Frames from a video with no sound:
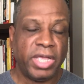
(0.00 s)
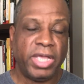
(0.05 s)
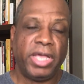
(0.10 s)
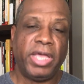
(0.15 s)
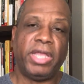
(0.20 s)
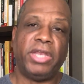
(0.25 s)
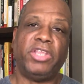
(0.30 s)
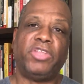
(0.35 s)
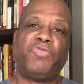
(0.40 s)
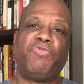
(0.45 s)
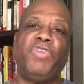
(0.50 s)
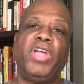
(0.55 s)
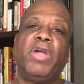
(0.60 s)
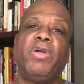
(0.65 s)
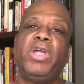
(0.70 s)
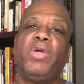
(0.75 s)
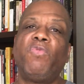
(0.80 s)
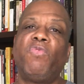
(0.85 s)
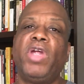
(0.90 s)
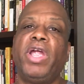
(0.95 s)
And it's
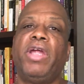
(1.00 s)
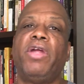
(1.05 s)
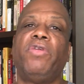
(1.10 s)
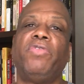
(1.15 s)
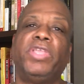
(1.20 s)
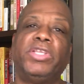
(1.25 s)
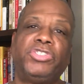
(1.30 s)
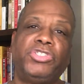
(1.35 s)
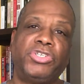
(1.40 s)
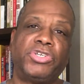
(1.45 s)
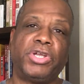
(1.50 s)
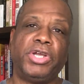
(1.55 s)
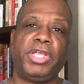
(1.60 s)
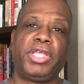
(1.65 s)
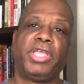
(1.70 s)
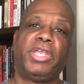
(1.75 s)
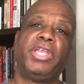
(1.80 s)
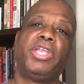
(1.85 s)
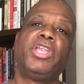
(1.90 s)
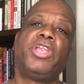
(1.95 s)
very rare that you're going to
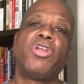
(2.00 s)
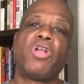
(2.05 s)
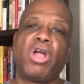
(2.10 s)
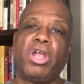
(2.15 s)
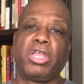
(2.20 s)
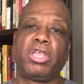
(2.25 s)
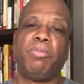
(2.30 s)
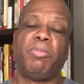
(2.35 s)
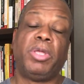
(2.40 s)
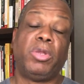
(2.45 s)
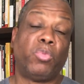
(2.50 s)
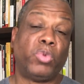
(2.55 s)
get in an argument